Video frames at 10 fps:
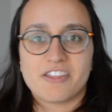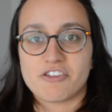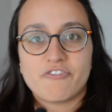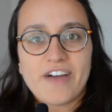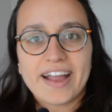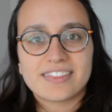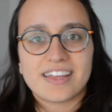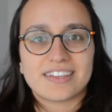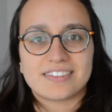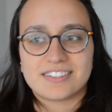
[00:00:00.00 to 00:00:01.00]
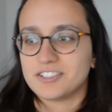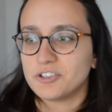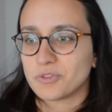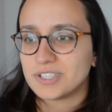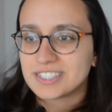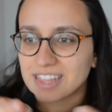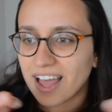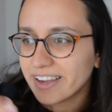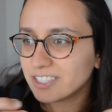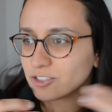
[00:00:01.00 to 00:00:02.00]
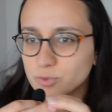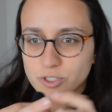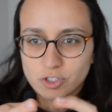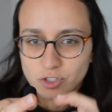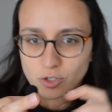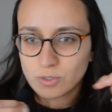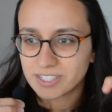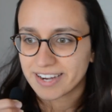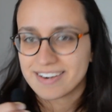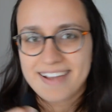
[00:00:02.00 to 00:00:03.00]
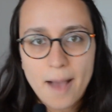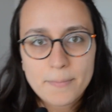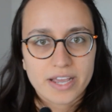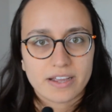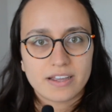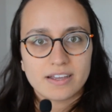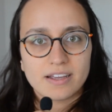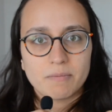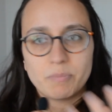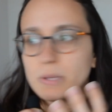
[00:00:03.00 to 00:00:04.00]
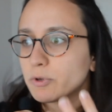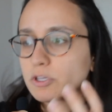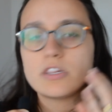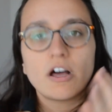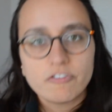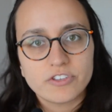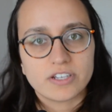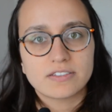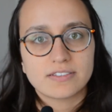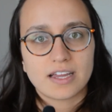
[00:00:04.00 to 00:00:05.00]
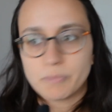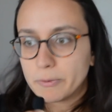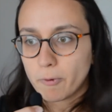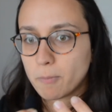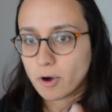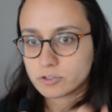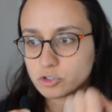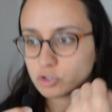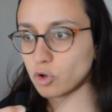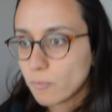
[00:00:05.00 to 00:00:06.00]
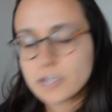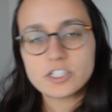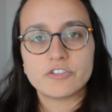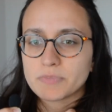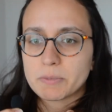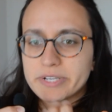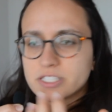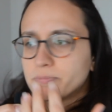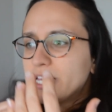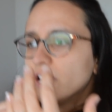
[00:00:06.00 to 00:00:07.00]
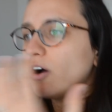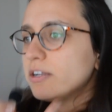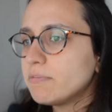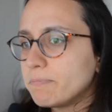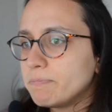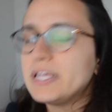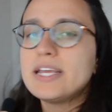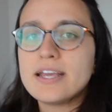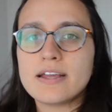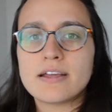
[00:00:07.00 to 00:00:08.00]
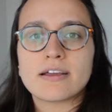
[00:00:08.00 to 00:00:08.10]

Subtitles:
fact that, you know, these lines were so dynamic, people loved it and people bought so much of it because beyond being